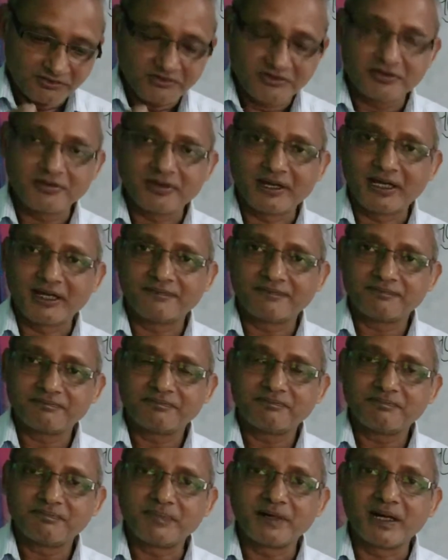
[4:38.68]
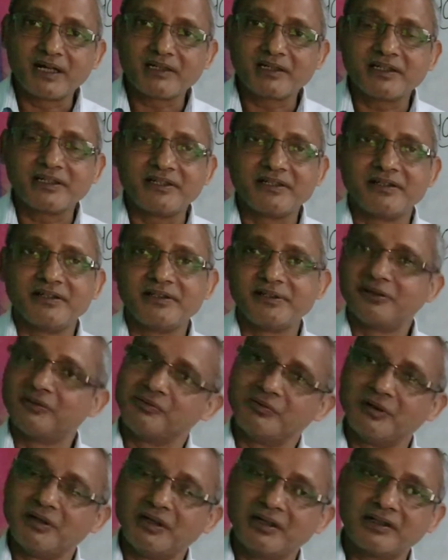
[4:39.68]
You have partly done your
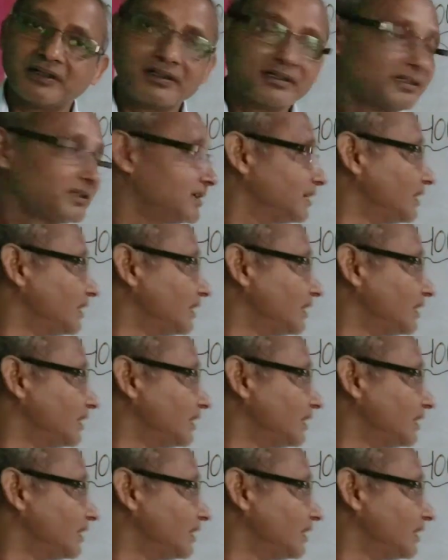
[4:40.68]
work.